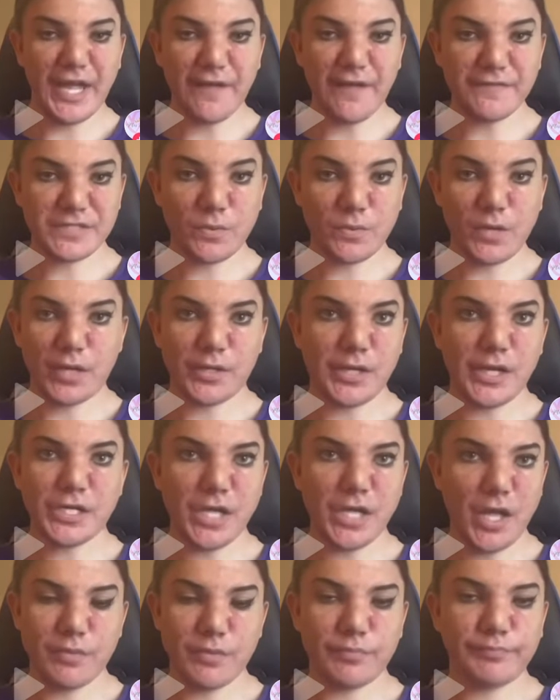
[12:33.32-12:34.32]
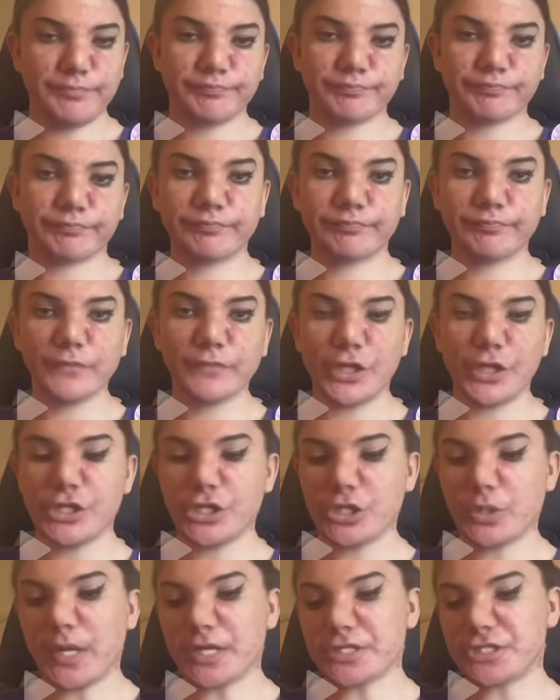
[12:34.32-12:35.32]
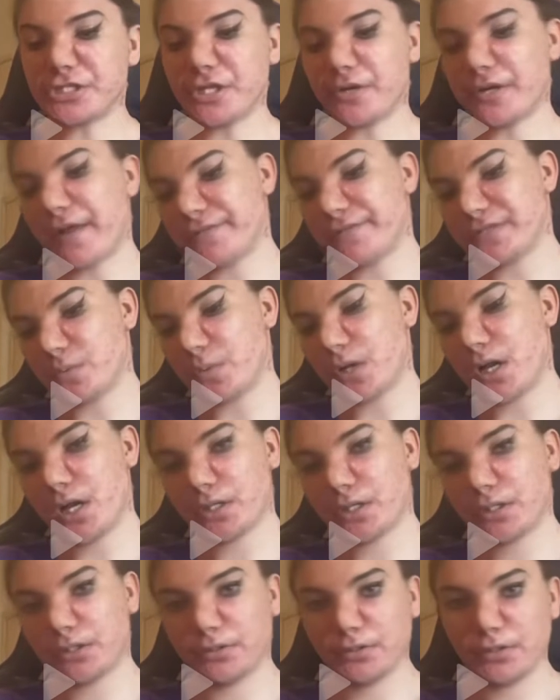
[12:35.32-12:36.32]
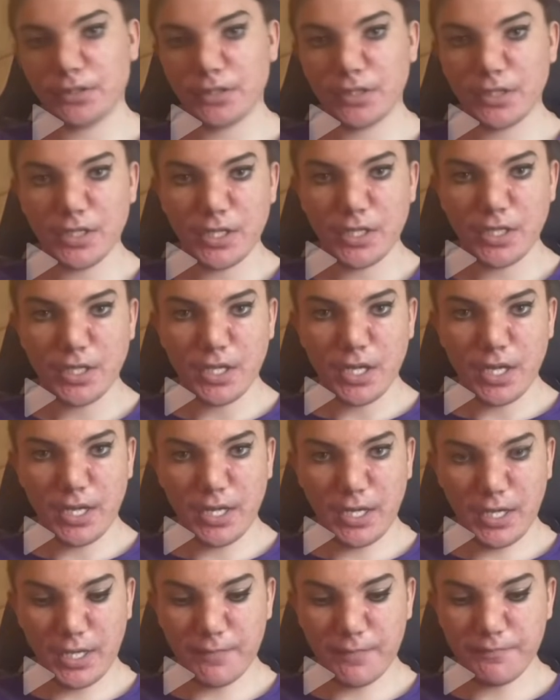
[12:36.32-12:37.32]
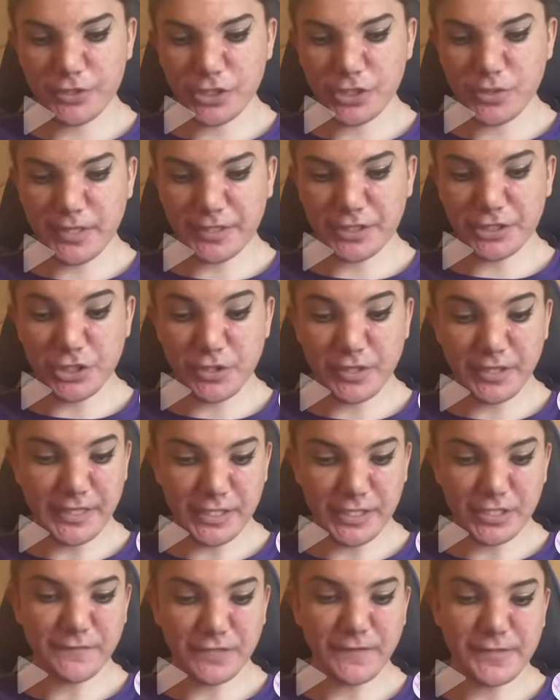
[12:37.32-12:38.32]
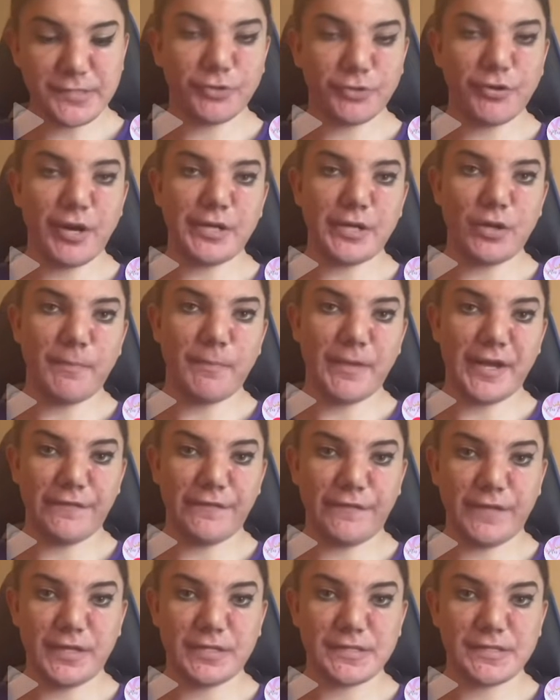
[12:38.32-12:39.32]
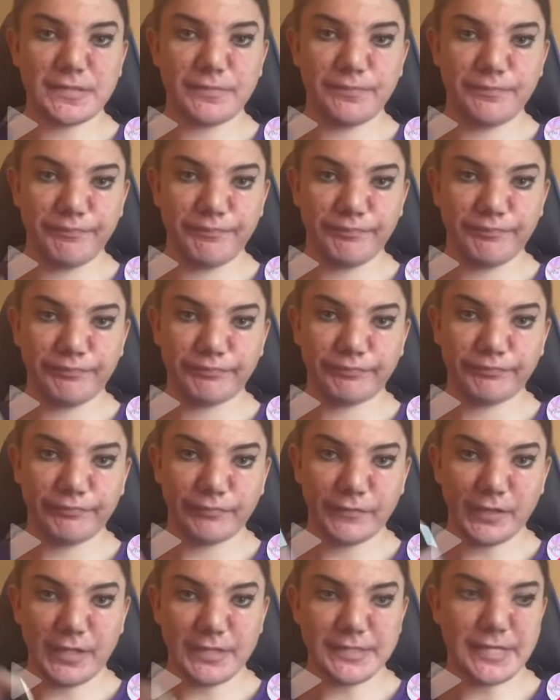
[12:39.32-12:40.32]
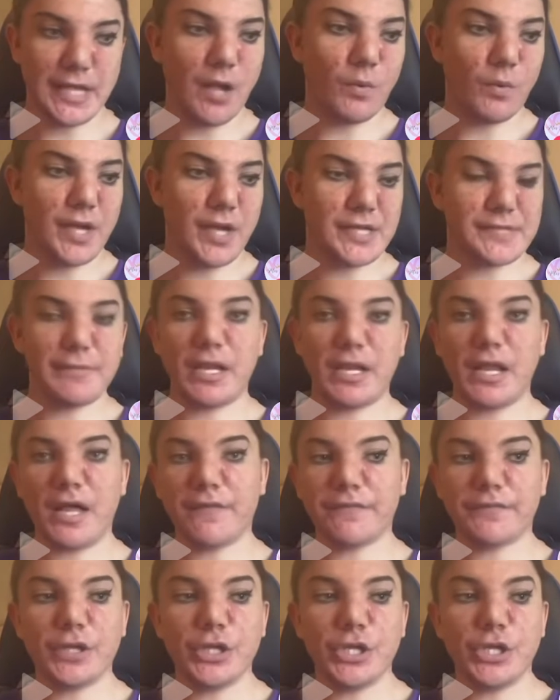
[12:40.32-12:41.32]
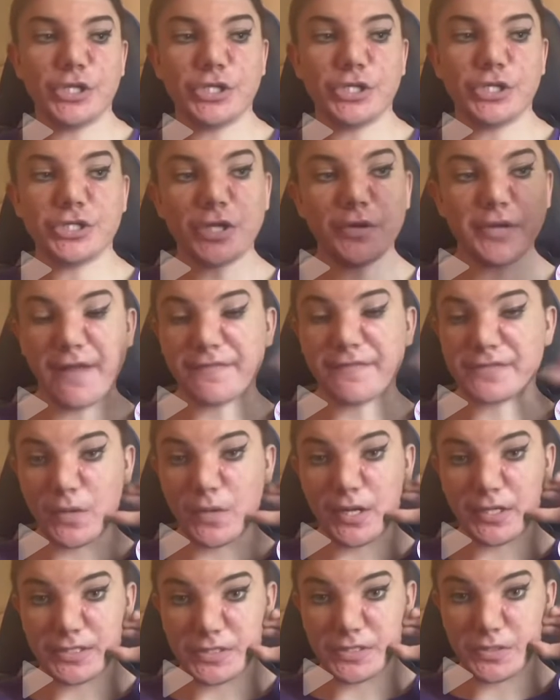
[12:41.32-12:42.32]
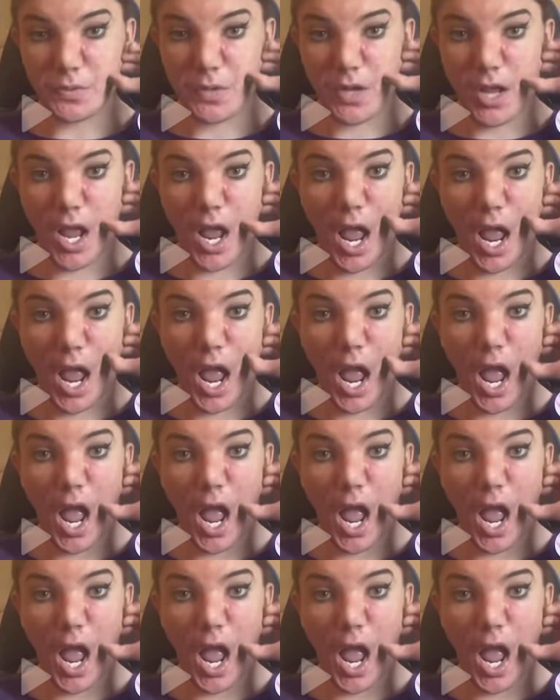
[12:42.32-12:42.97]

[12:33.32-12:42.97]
We have to work. No, you don't. You actually don't have to work. You can get universal credit on benefits. That's how it works, my love. You don't have to work at all.